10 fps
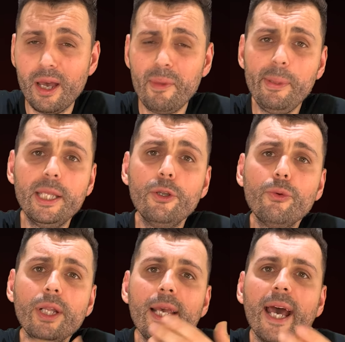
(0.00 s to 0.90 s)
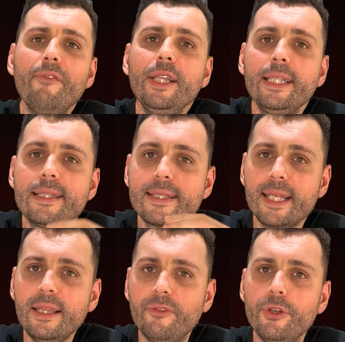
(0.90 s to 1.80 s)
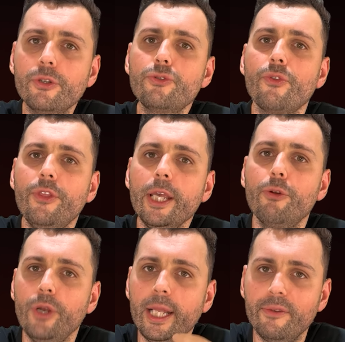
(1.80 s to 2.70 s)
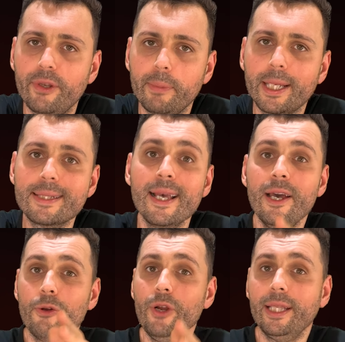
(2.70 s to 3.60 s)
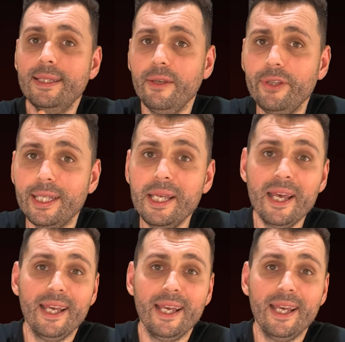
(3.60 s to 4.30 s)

Maybe they don't really have any incentive, you know, to think creatively, because creativity